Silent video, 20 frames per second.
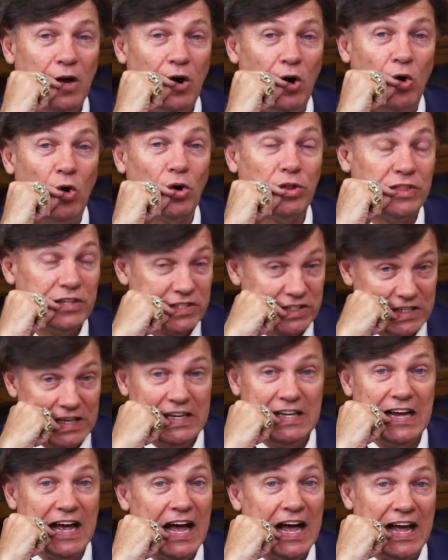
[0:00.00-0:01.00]
or the
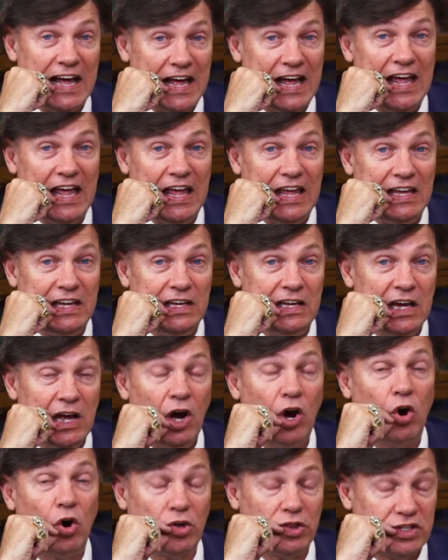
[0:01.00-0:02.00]
CIA
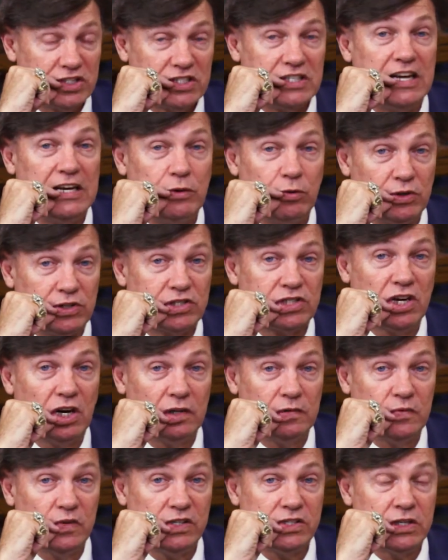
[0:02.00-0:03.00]
or the Secret
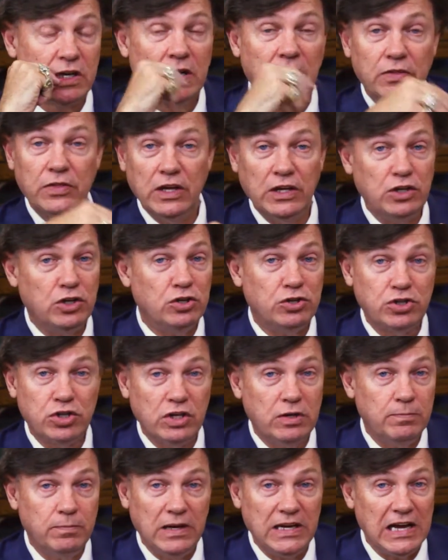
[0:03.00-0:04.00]
Service that you
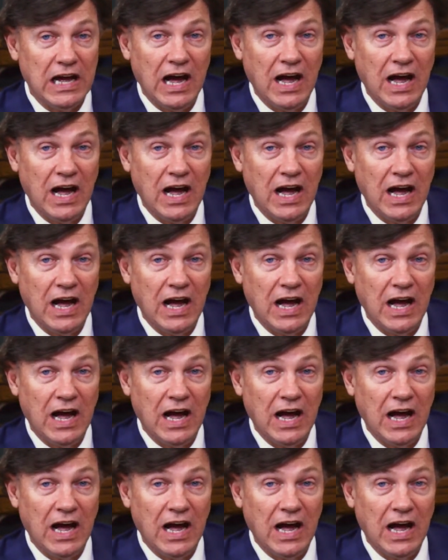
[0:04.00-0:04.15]
shouldn't be